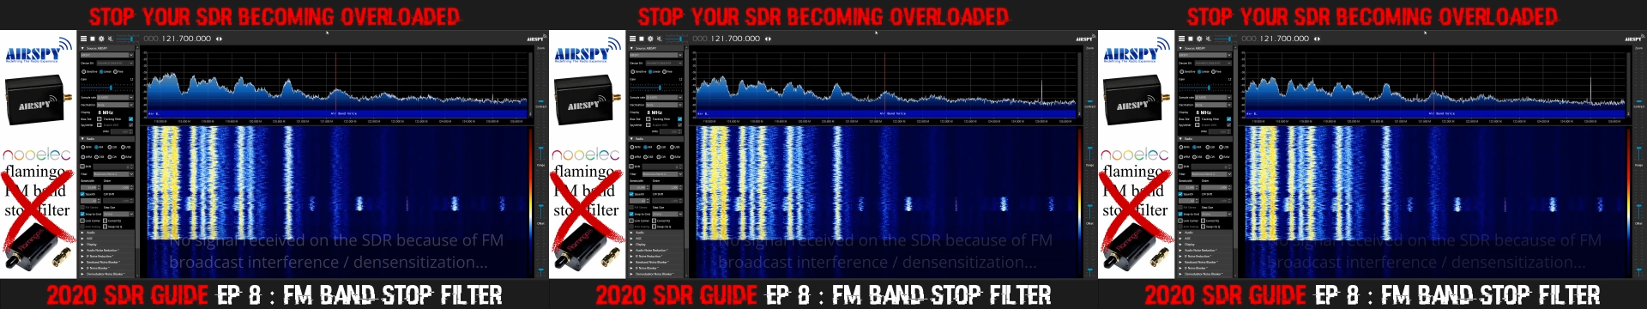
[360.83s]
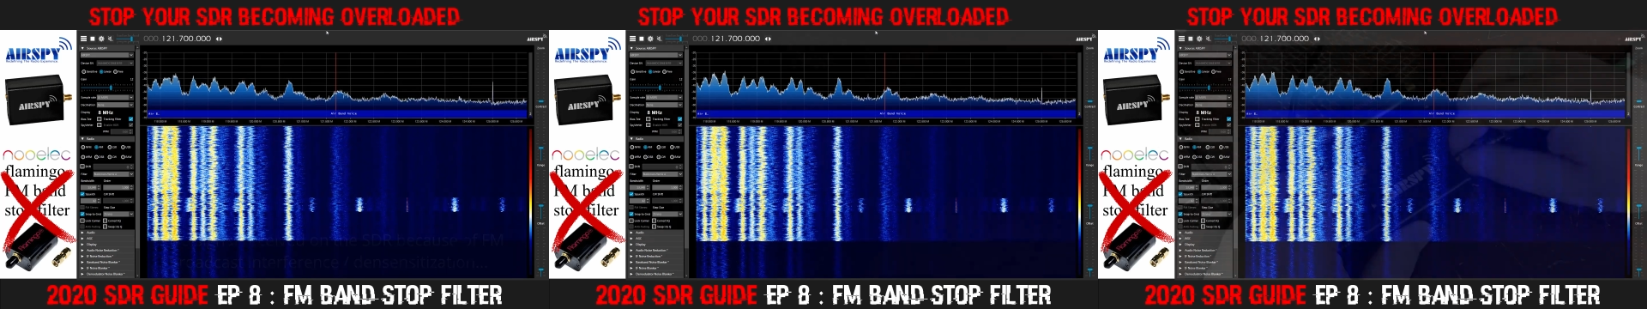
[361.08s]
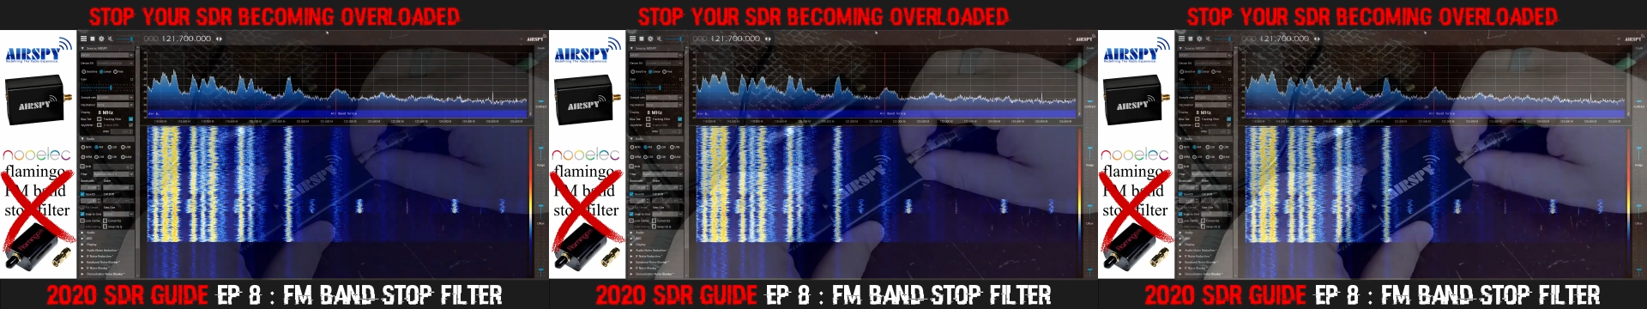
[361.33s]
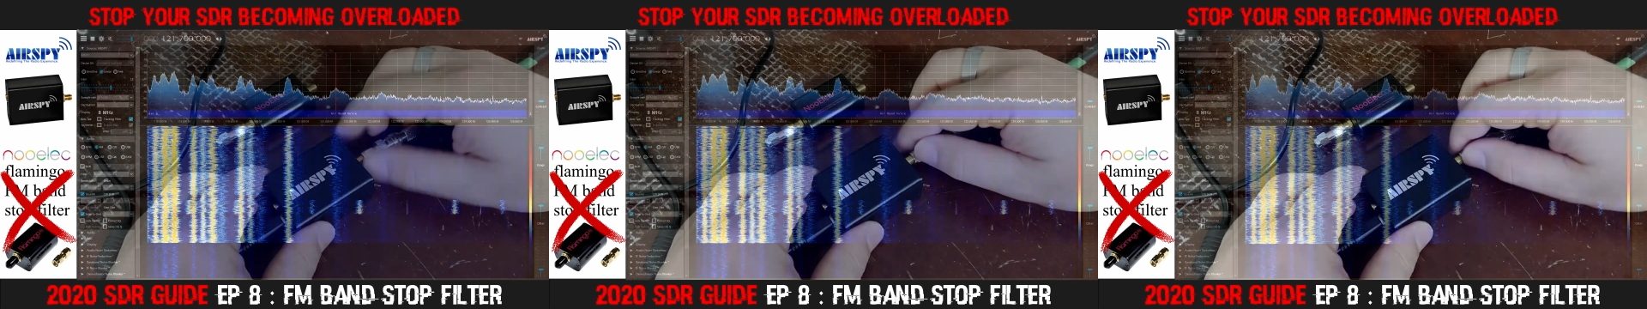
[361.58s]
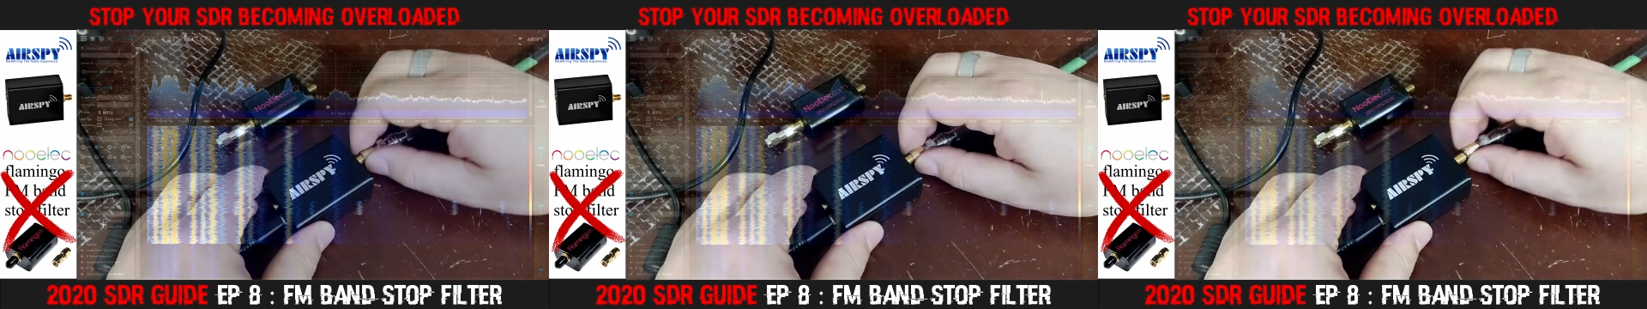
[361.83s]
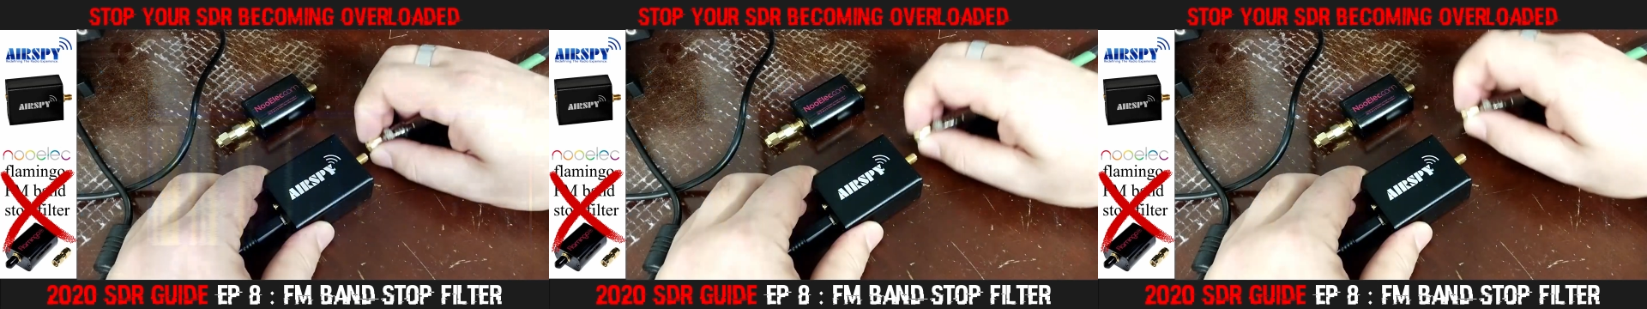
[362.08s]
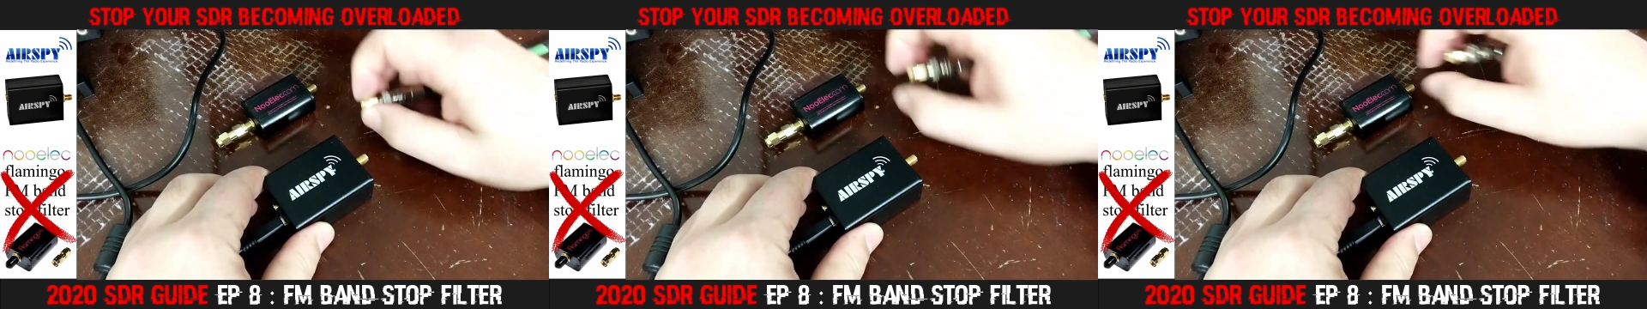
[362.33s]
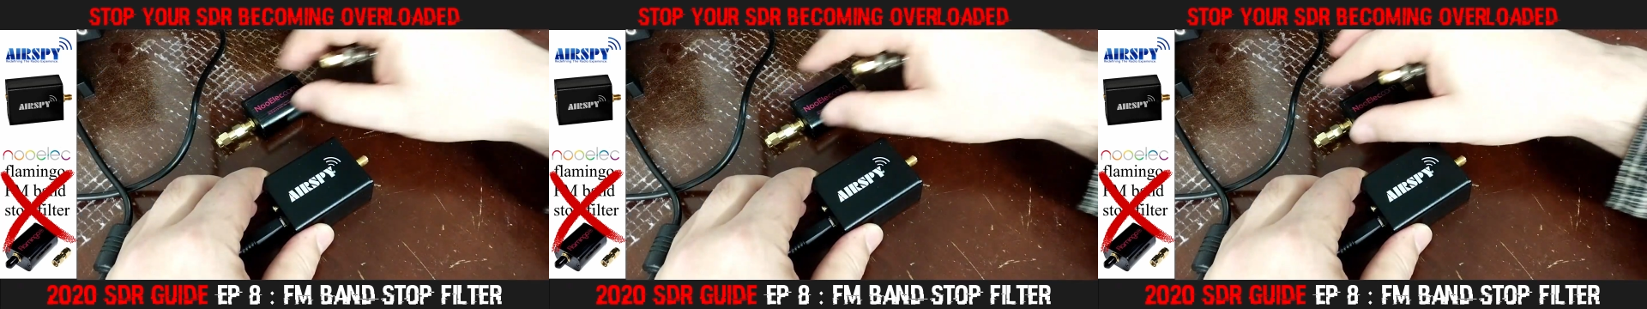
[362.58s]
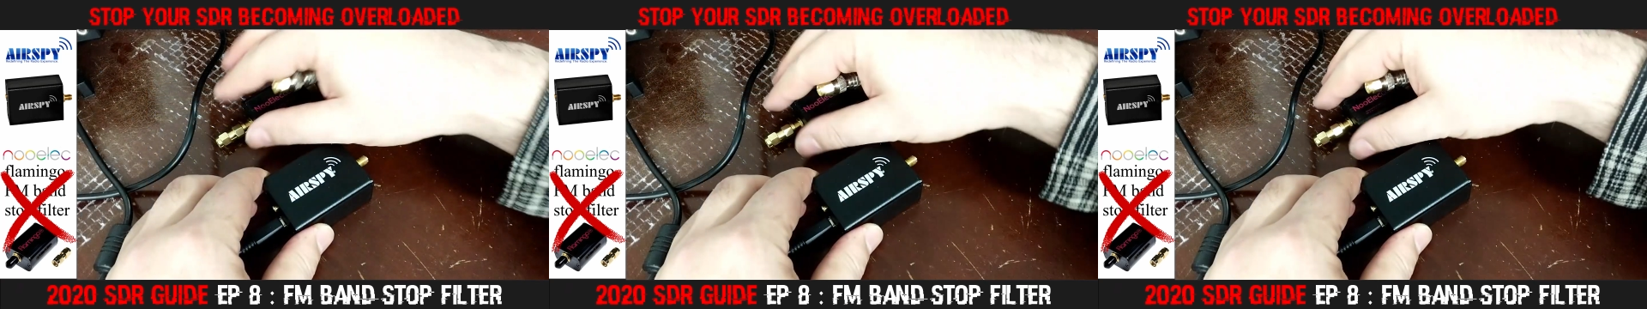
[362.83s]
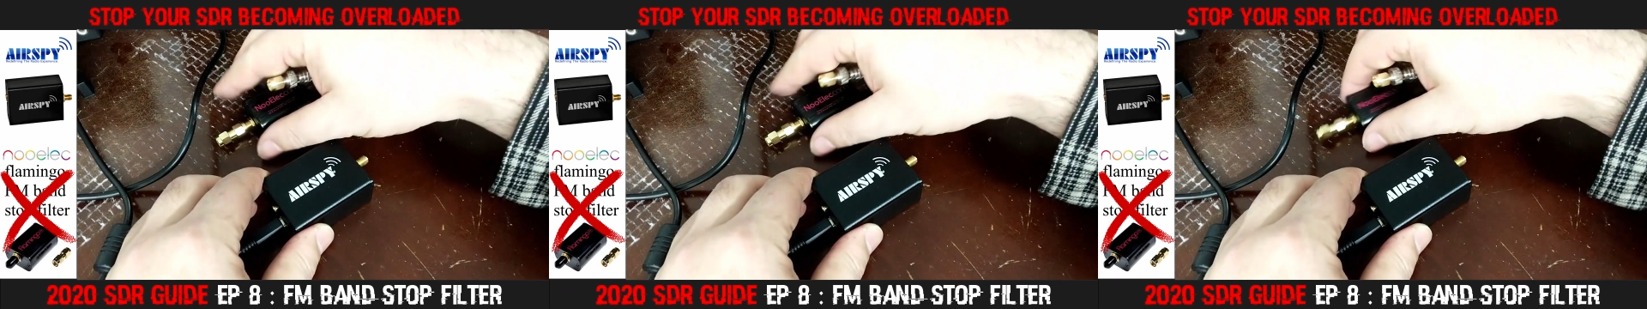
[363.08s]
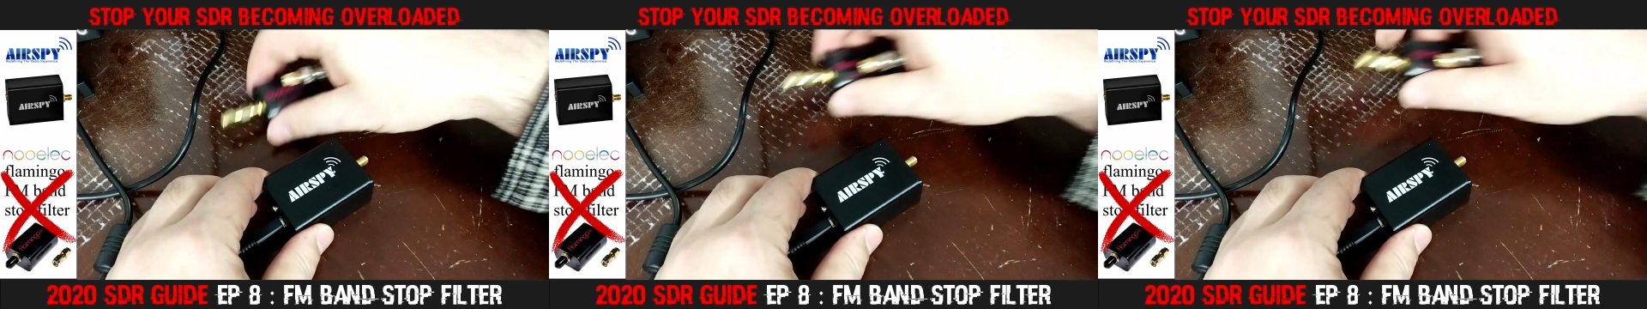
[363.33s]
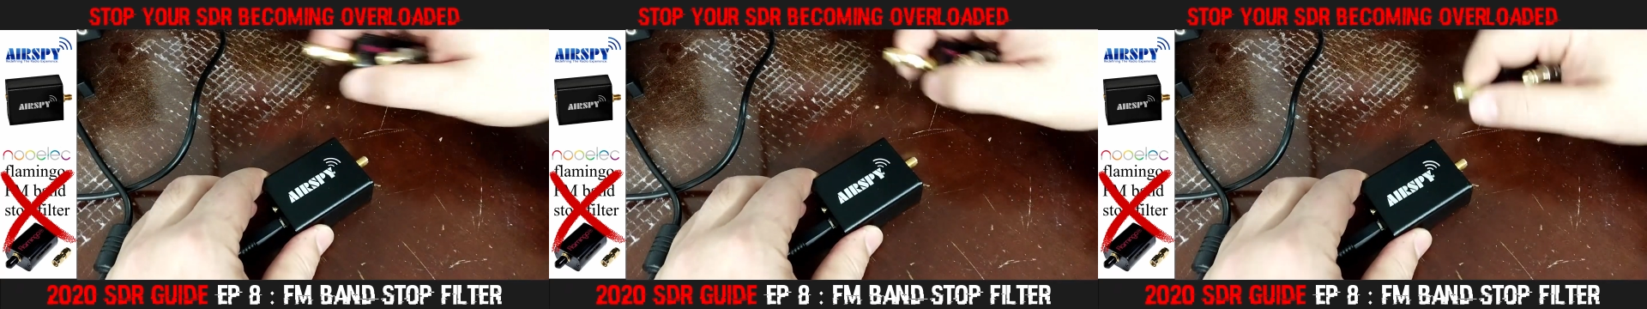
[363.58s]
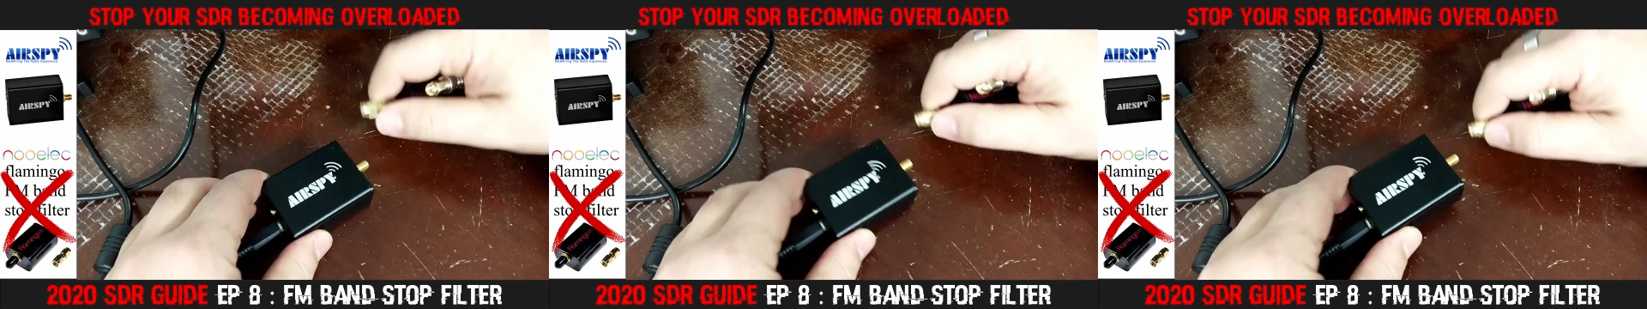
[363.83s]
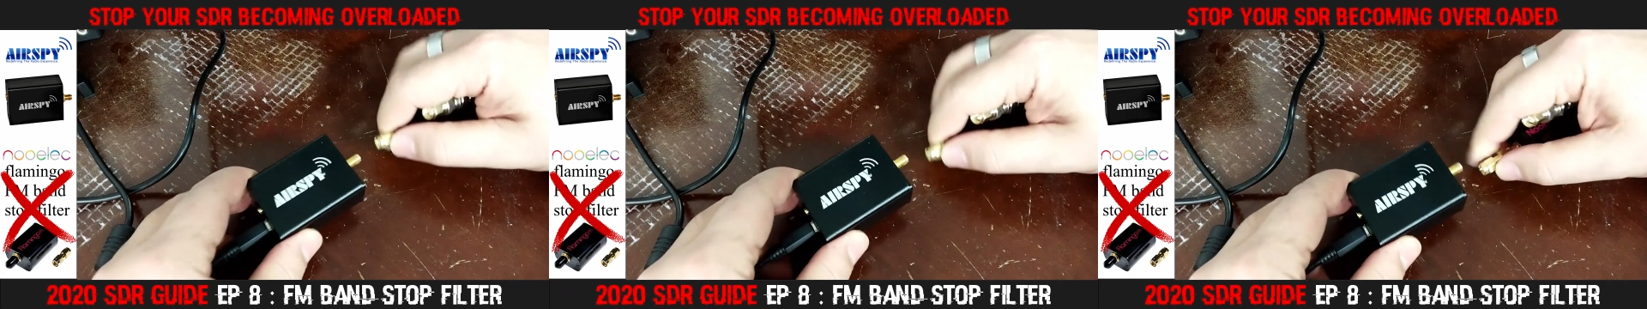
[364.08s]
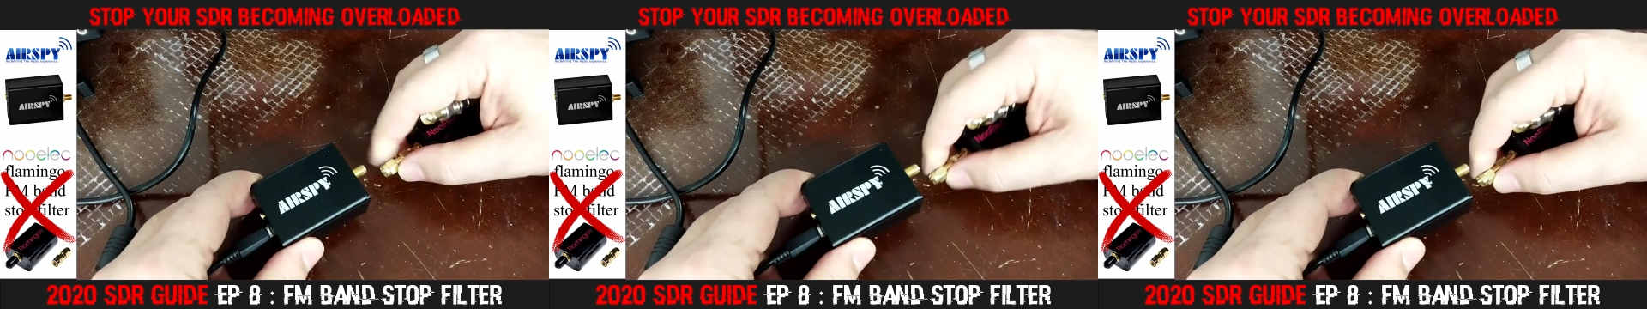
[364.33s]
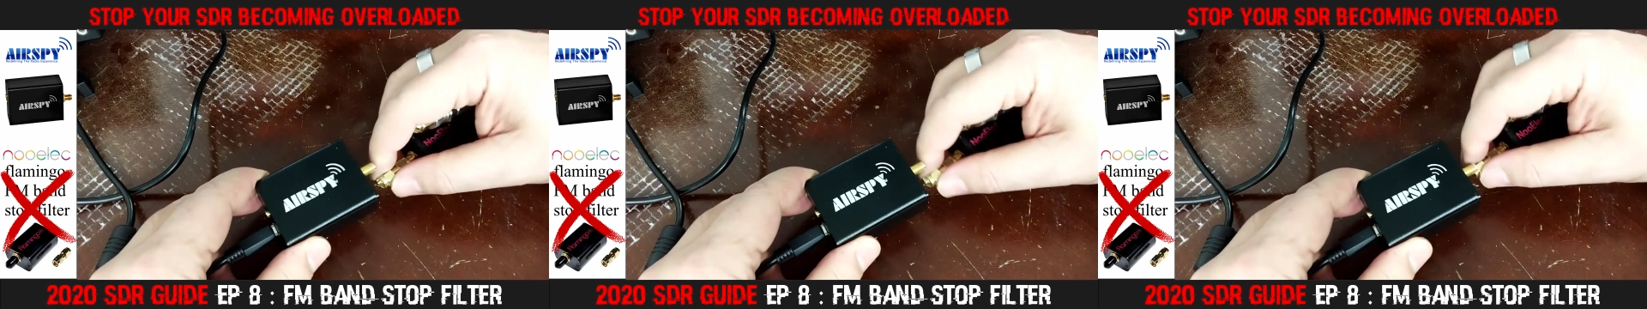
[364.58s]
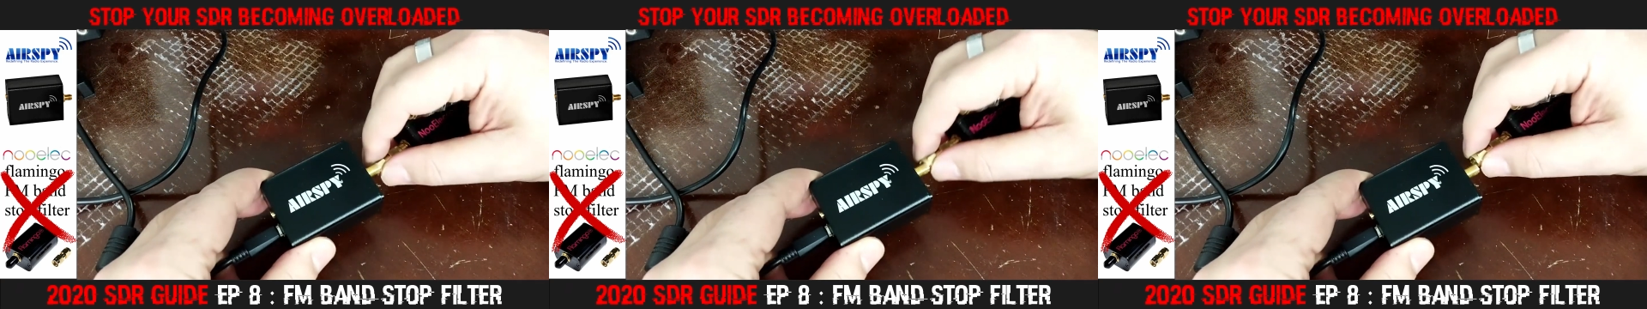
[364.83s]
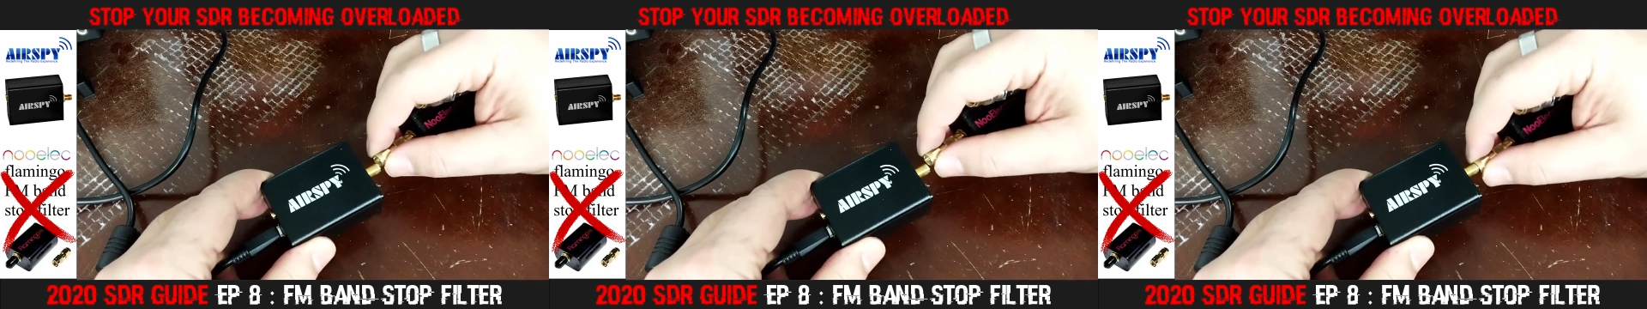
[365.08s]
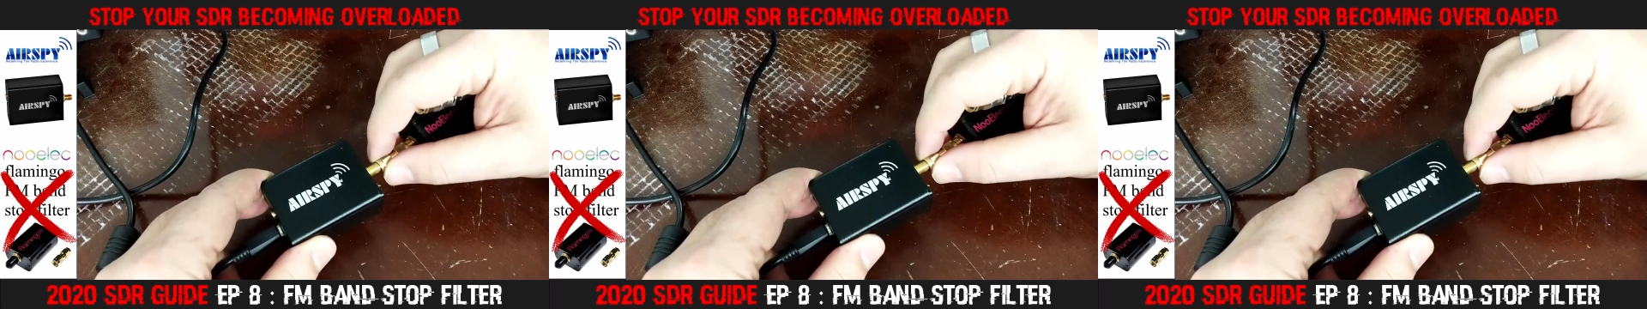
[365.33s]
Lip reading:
[unreadable: no face in view]